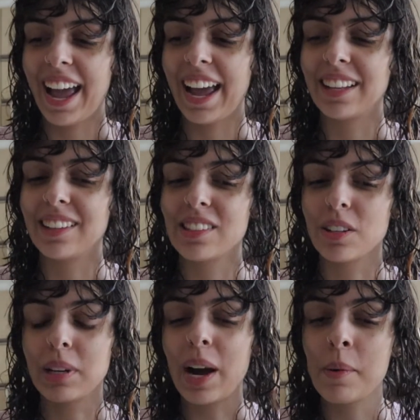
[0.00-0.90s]
And
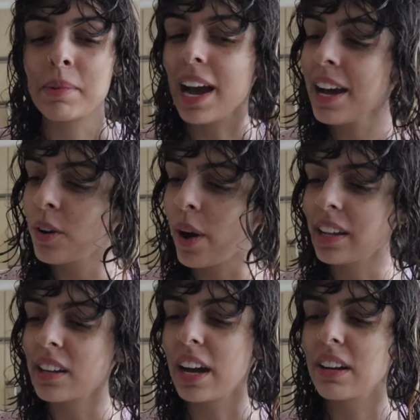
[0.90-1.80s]
so now I'm an adult, I
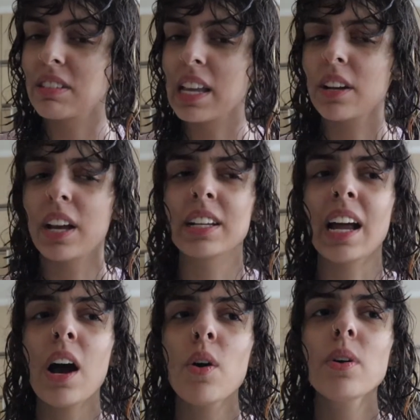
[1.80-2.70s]
can kind of say, okay,
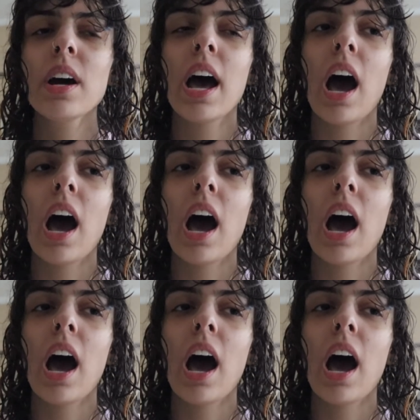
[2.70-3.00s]
now